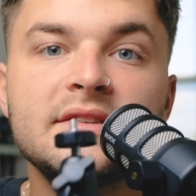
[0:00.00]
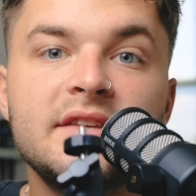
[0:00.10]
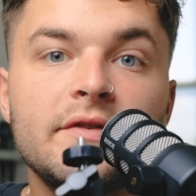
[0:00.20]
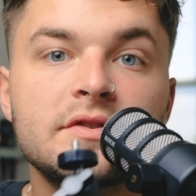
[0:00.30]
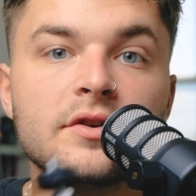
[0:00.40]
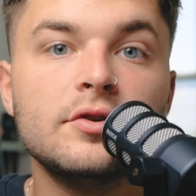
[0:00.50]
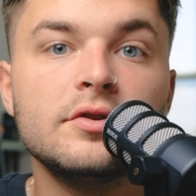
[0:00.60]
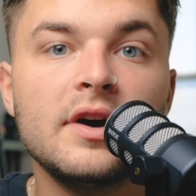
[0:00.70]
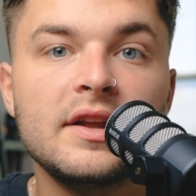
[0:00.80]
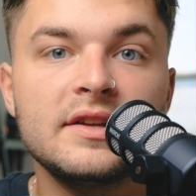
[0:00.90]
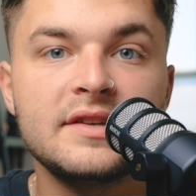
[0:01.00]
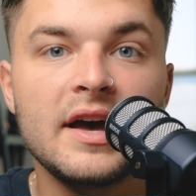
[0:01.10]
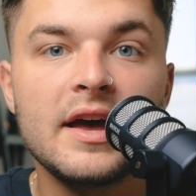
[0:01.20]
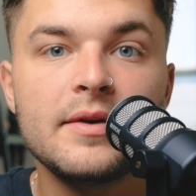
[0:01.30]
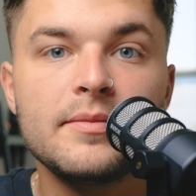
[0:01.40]
and save us a whole lot of
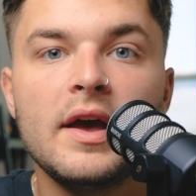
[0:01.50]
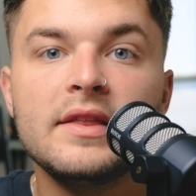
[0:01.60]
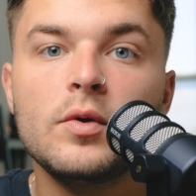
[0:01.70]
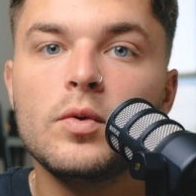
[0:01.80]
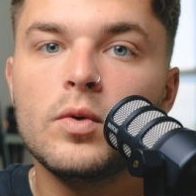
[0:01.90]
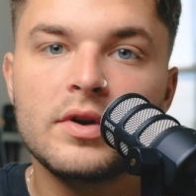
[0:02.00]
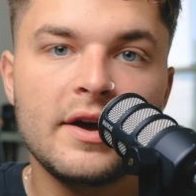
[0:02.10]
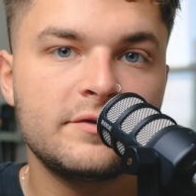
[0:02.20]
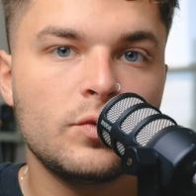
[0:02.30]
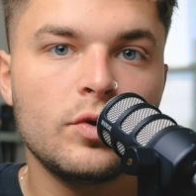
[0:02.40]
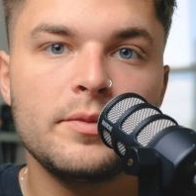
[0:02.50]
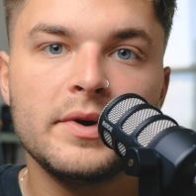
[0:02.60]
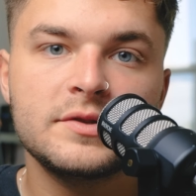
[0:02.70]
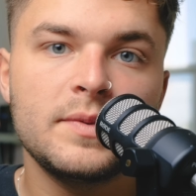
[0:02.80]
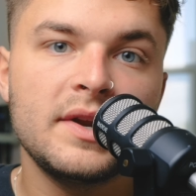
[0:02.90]
time. And then we won't have to worry
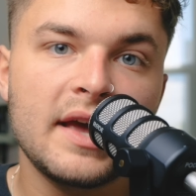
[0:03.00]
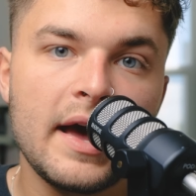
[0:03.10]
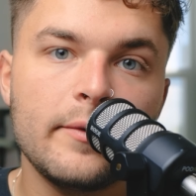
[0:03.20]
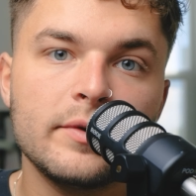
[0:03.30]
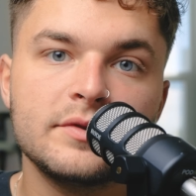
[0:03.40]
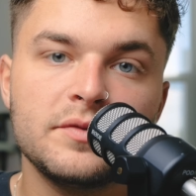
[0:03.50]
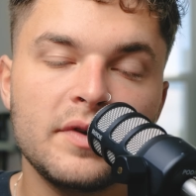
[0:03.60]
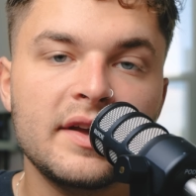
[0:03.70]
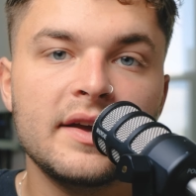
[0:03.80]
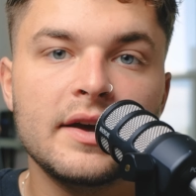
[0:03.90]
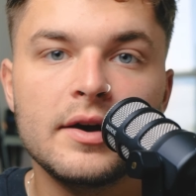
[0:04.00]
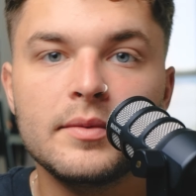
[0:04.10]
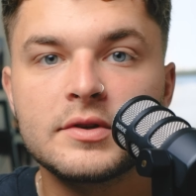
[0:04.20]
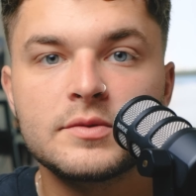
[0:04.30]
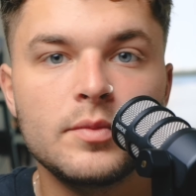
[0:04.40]
about spending hours rigging
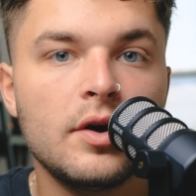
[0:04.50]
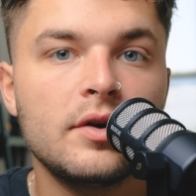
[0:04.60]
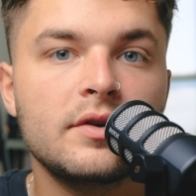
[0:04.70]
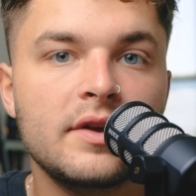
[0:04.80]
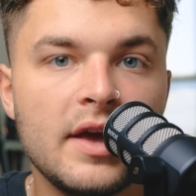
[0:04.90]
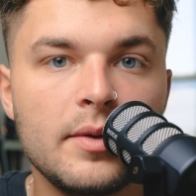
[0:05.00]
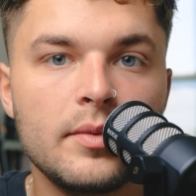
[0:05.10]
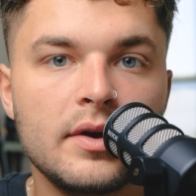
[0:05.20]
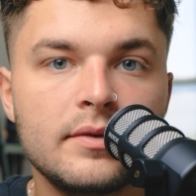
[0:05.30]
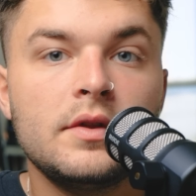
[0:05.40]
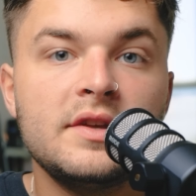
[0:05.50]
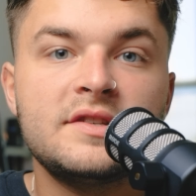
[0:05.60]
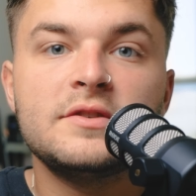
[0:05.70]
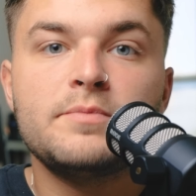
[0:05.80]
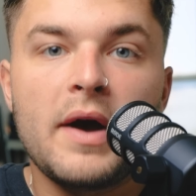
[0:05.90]
up a small camera.
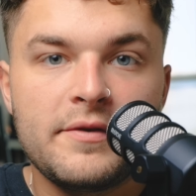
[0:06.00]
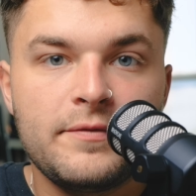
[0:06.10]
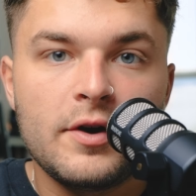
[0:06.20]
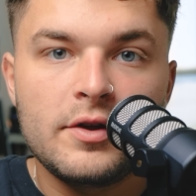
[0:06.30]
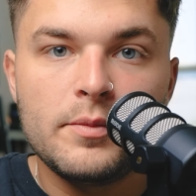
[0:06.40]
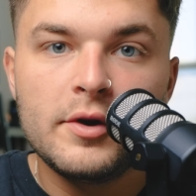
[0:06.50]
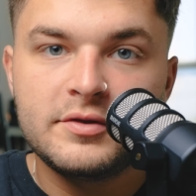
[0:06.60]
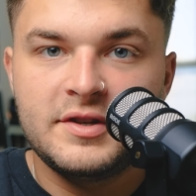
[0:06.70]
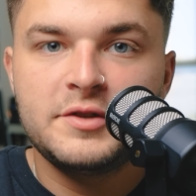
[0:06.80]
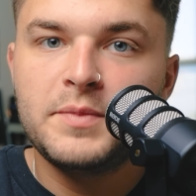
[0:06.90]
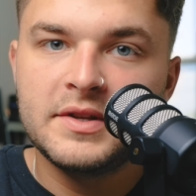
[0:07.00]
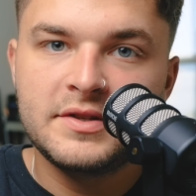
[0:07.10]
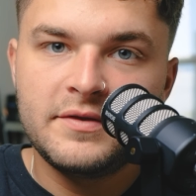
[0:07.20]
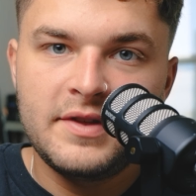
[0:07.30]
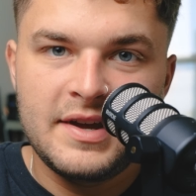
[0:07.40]
This is by far the most
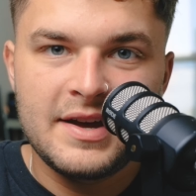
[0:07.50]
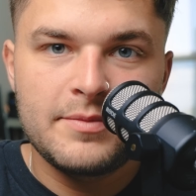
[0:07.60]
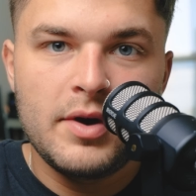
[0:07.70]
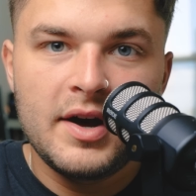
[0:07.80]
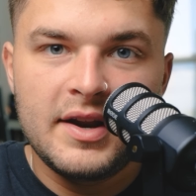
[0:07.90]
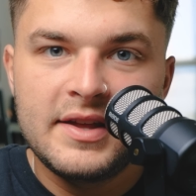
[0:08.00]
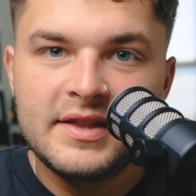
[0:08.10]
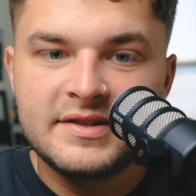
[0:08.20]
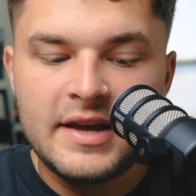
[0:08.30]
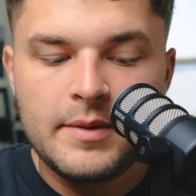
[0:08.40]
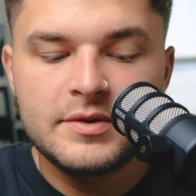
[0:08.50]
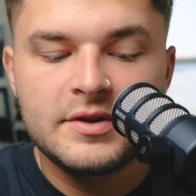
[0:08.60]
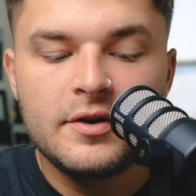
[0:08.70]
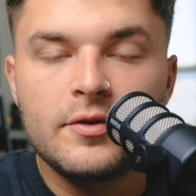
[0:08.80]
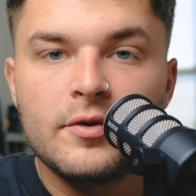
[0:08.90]
expensive thing I bought in this
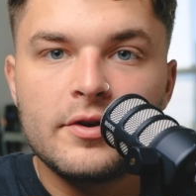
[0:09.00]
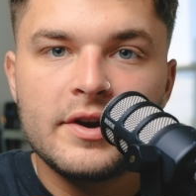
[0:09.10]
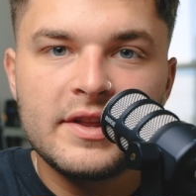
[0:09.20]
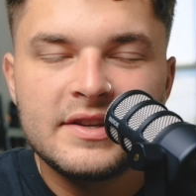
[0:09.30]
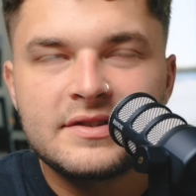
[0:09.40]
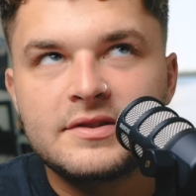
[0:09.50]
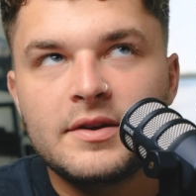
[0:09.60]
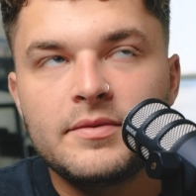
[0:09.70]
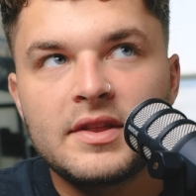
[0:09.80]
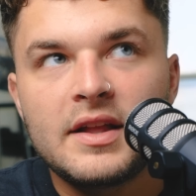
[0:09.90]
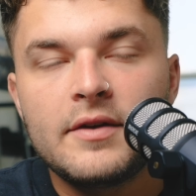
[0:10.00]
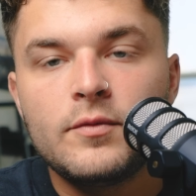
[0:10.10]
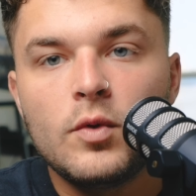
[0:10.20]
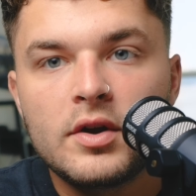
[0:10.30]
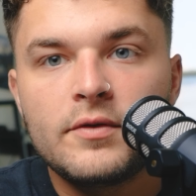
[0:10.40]
Amazon order. And this is something that I've
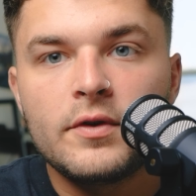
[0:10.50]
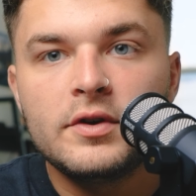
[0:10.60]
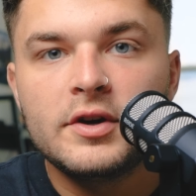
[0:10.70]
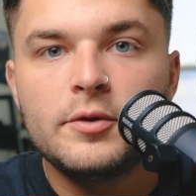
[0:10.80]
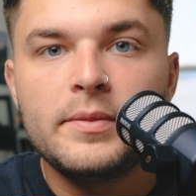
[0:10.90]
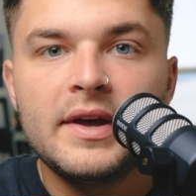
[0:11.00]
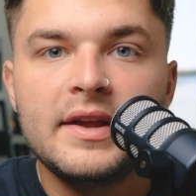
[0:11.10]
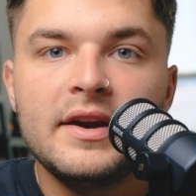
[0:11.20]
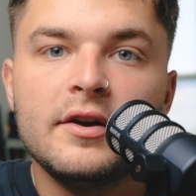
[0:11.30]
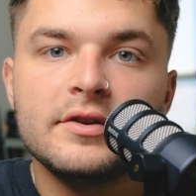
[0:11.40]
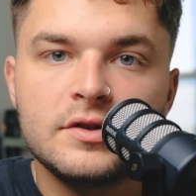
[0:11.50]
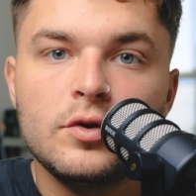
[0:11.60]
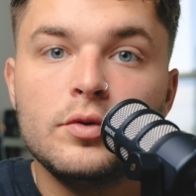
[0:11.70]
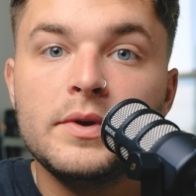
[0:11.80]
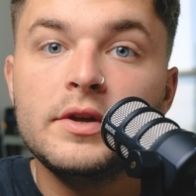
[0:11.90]
wanted for a little bit. And it also
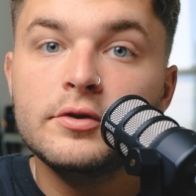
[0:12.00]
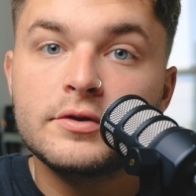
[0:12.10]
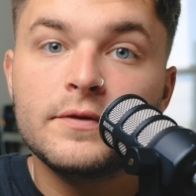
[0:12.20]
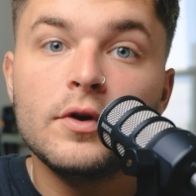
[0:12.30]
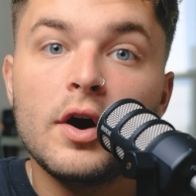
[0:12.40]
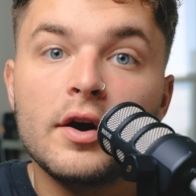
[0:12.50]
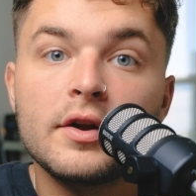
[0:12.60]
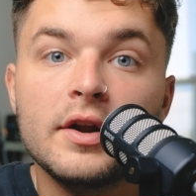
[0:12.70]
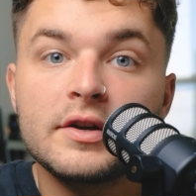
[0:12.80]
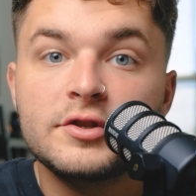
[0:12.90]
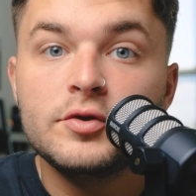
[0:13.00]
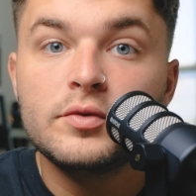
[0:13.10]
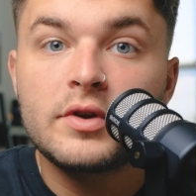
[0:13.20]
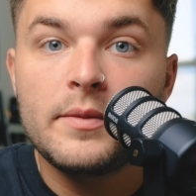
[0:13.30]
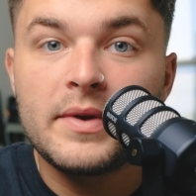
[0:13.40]
will be useful on a
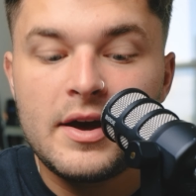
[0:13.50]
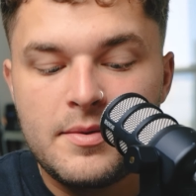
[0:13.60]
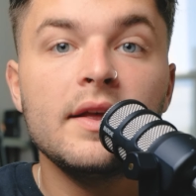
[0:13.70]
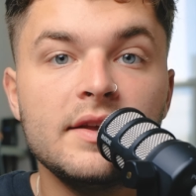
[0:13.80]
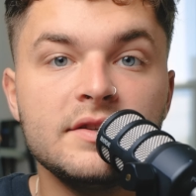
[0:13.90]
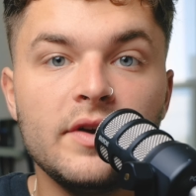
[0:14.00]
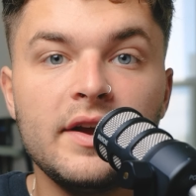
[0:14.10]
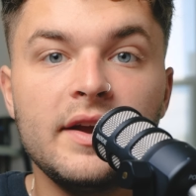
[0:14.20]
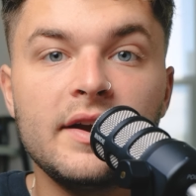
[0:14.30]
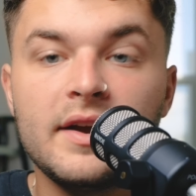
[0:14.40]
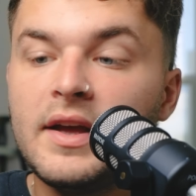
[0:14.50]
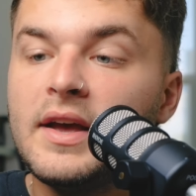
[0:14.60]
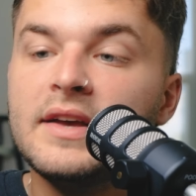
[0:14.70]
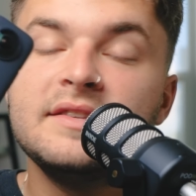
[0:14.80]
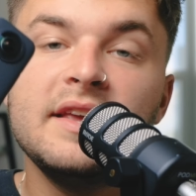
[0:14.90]
shoot coming up. This right here
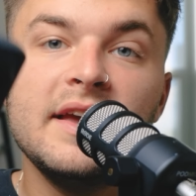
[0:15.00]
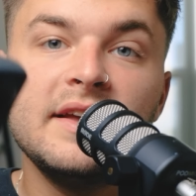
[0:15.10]
is the